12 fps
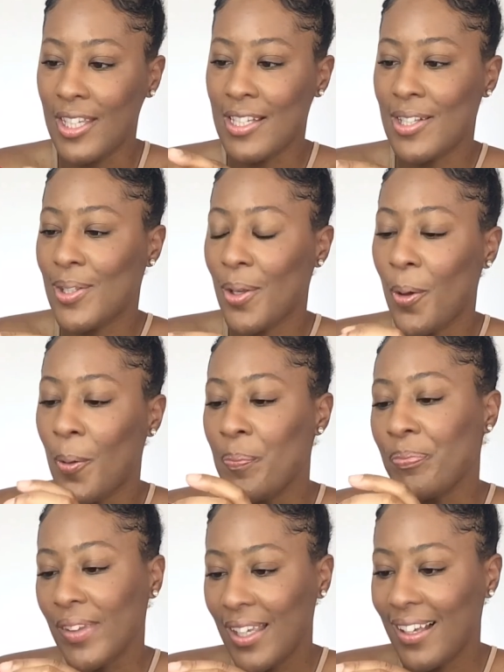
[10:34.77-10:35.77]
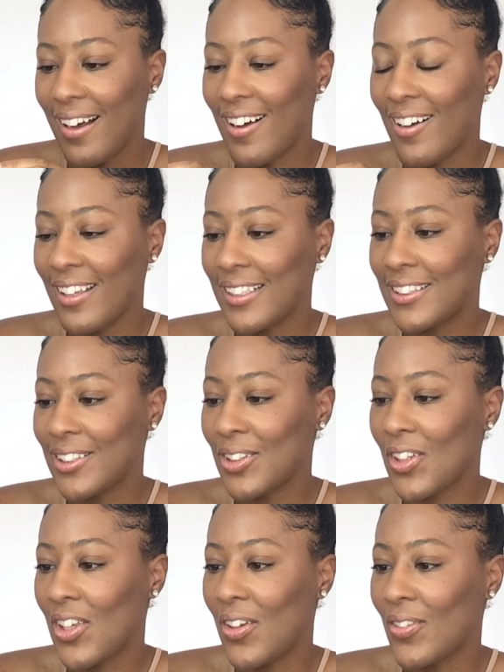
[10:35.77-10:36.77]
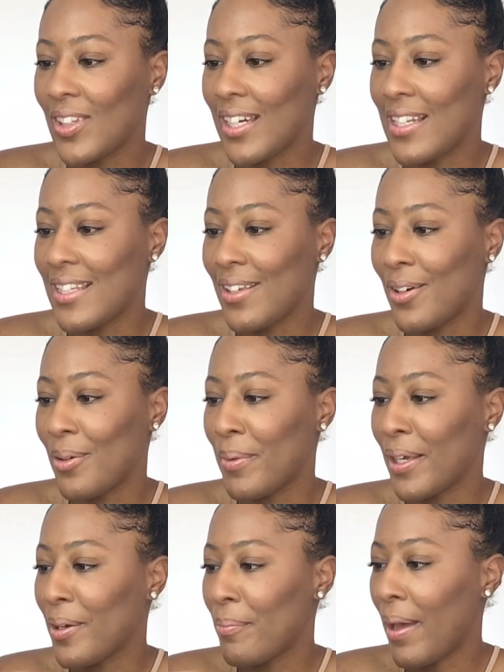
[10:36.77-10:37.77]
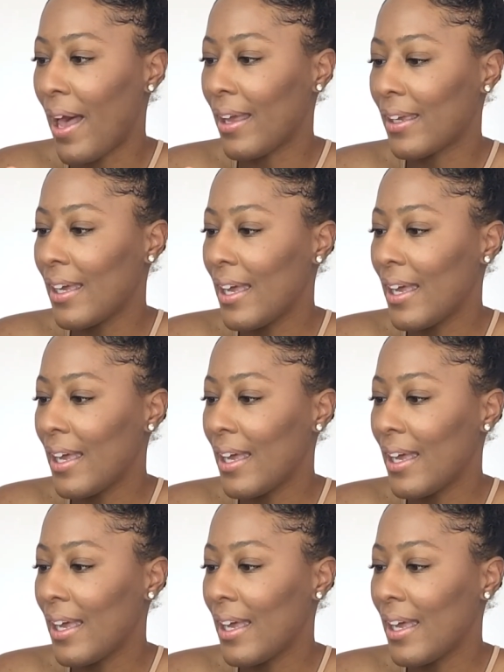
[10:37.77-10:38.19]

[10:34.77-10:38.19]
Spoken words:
So, oh, that's so cute that it's in her makeup bag.